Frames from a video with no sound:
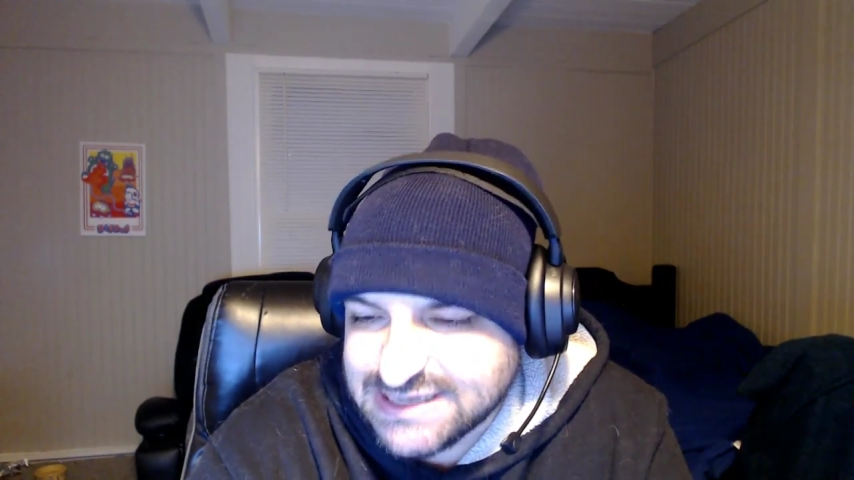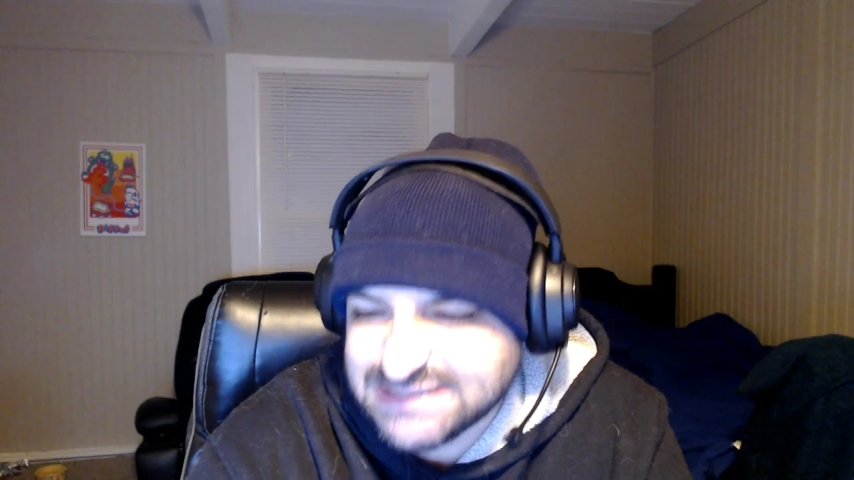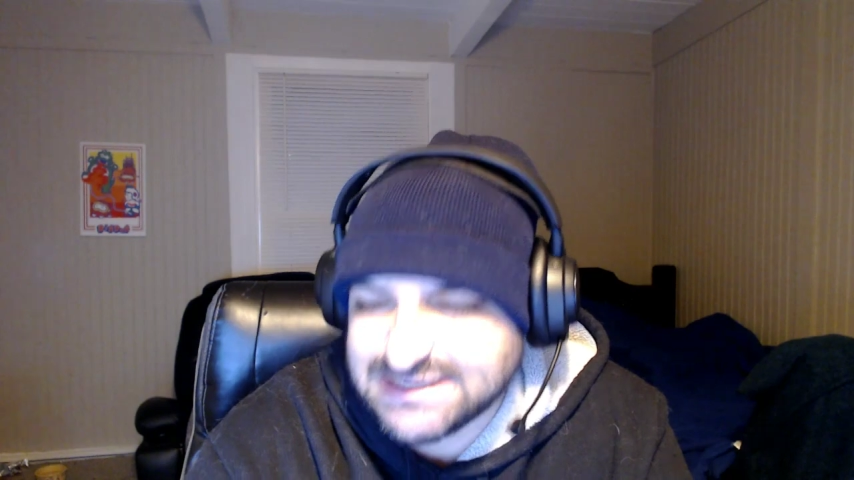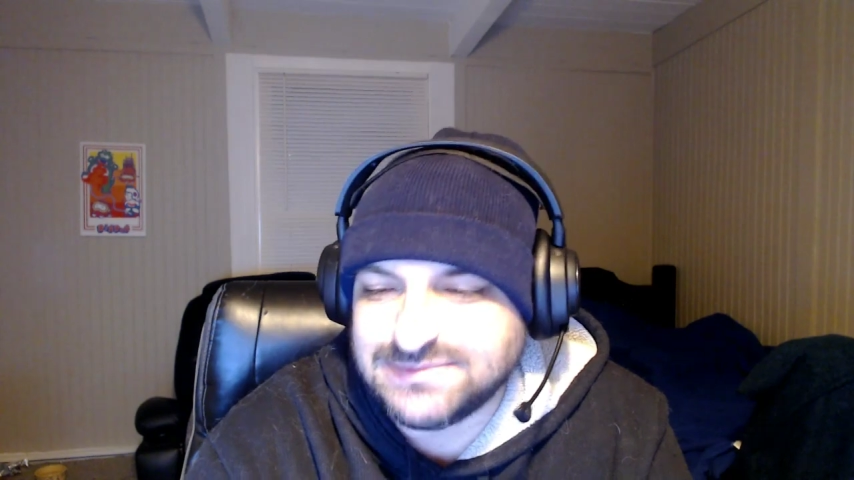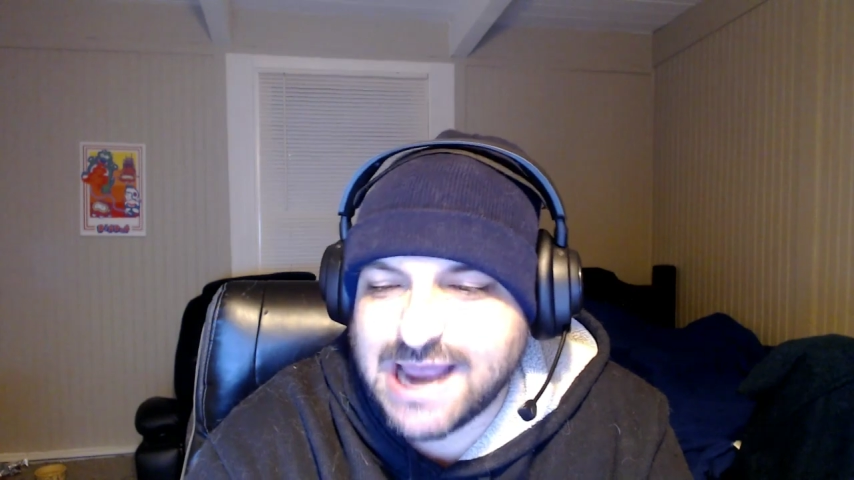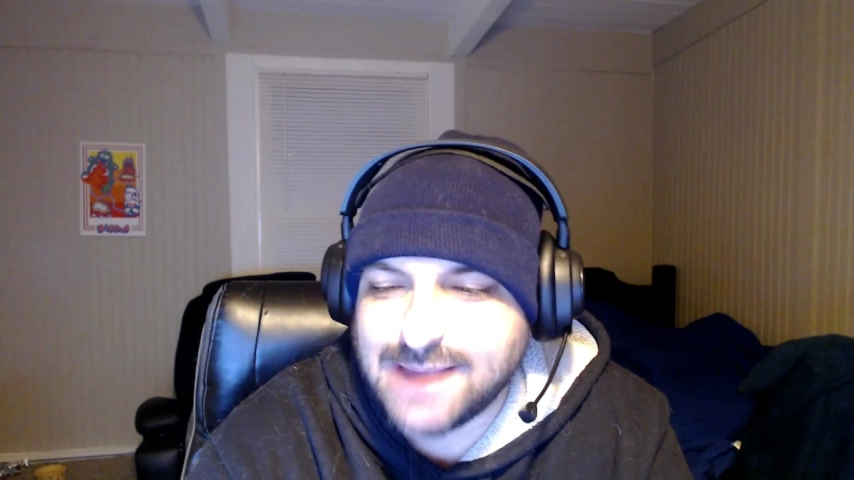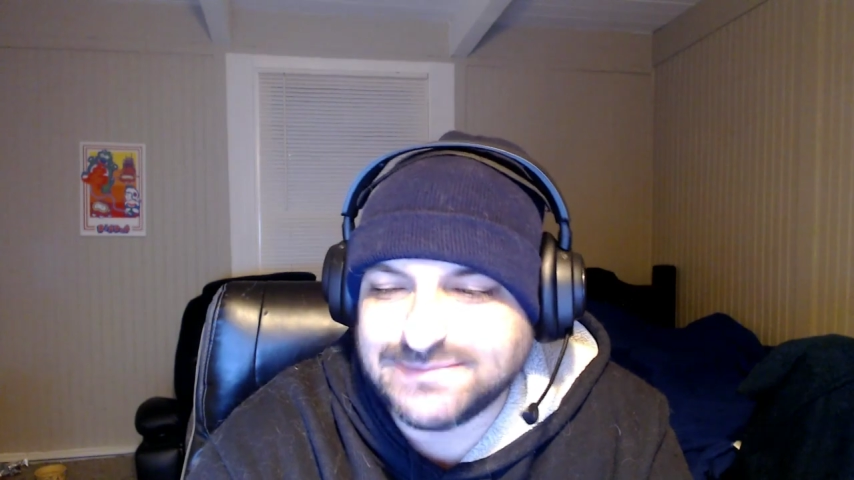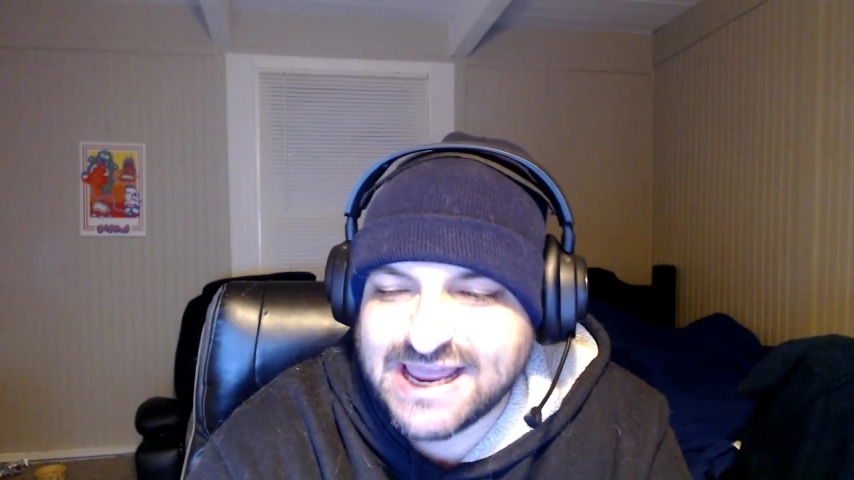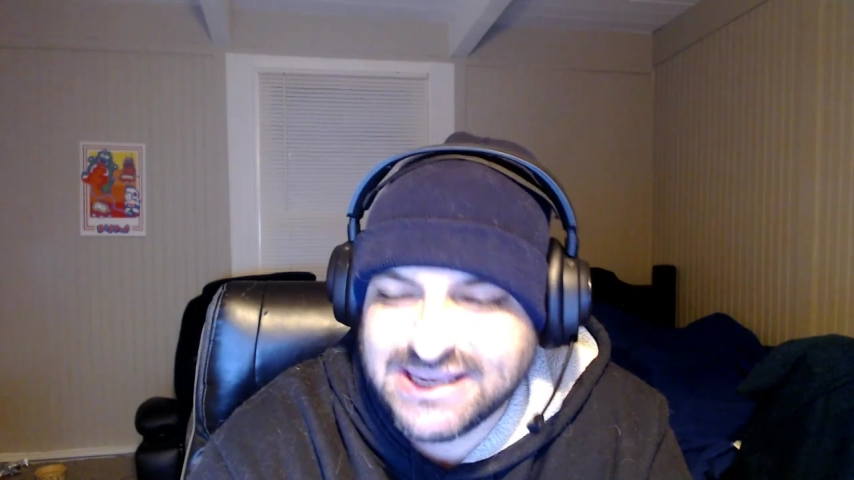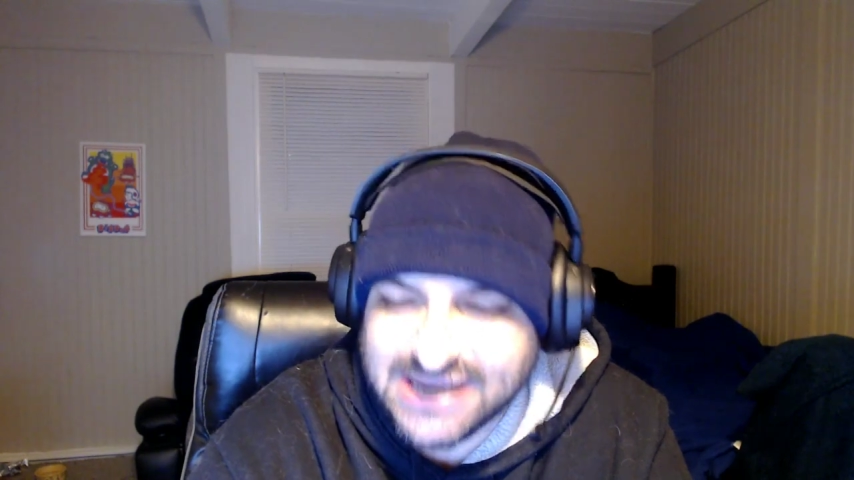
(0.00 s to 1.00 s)
Sometimes
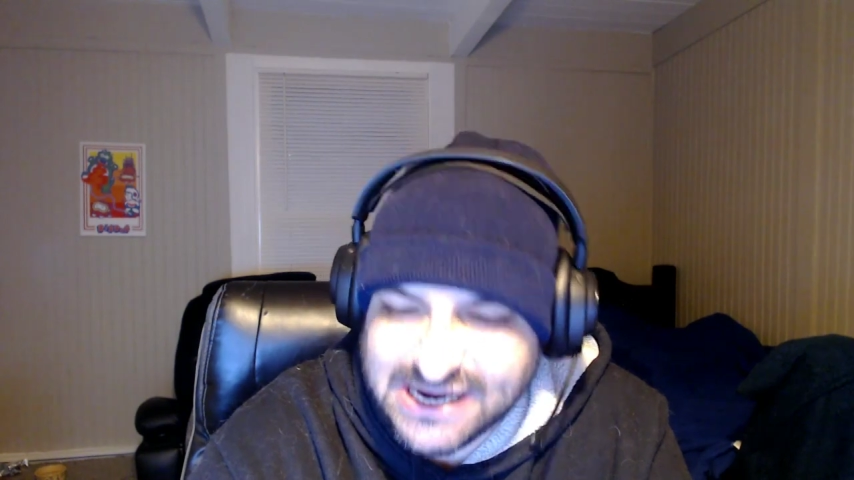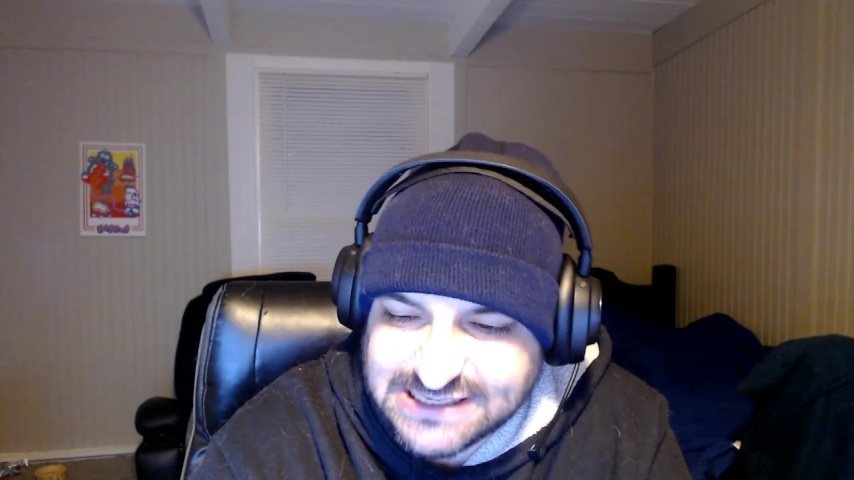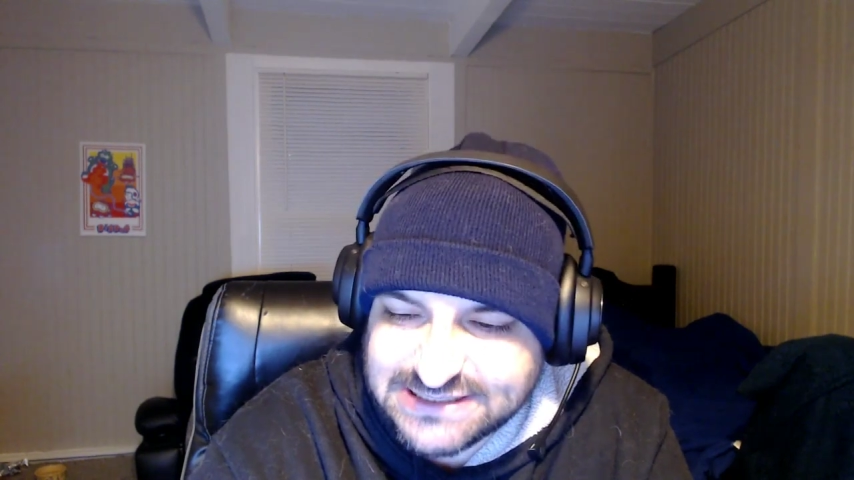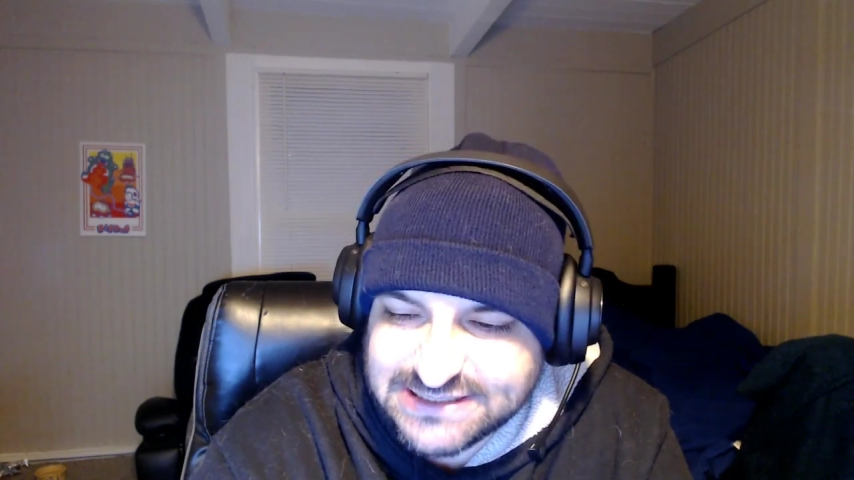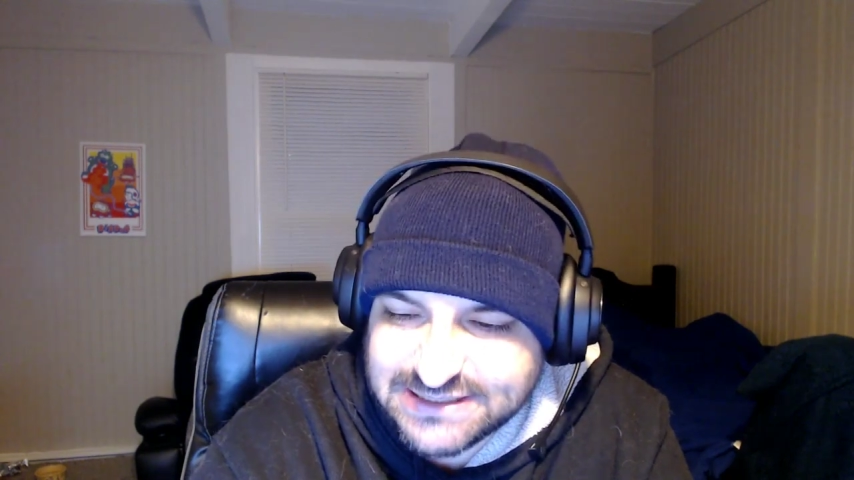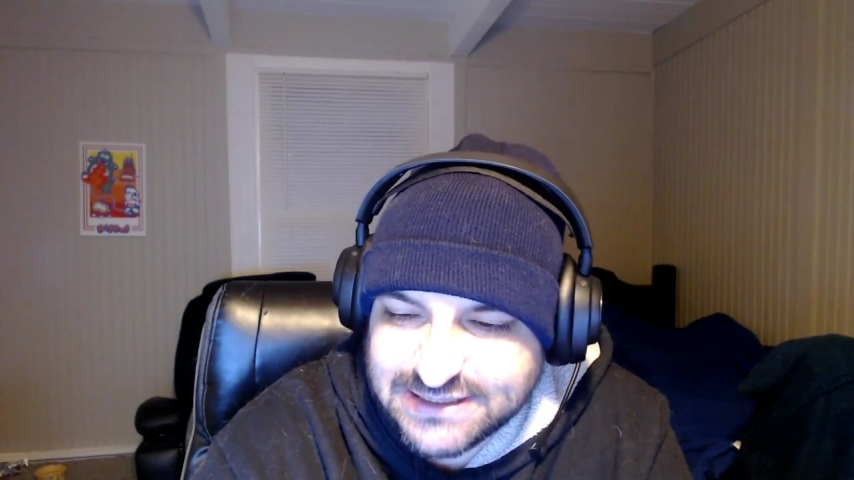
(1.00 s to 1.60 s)
I cuss.